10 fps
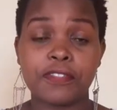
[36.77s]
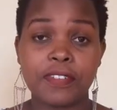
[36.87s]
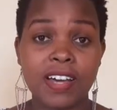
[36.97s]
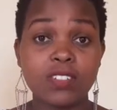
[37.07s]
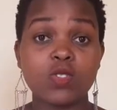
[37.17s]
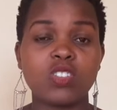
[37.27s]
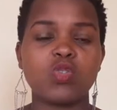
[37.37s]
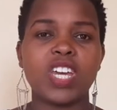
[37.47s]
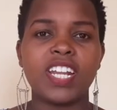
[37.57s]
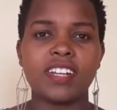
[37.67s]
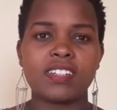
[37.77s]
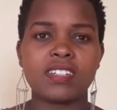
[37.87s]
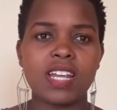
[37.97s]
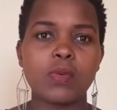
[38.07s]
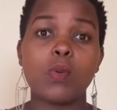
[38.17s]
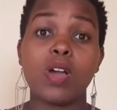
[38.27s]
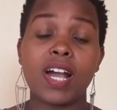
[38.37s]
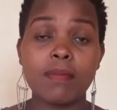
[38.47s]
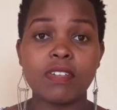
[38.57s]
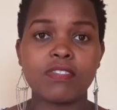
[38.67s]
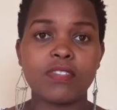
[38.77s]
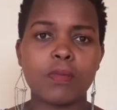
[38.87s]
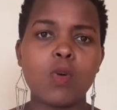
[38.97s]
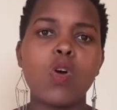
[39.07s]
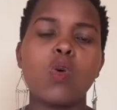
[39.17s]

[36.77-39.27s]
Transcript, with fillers: first so that you can understand where we are coming from.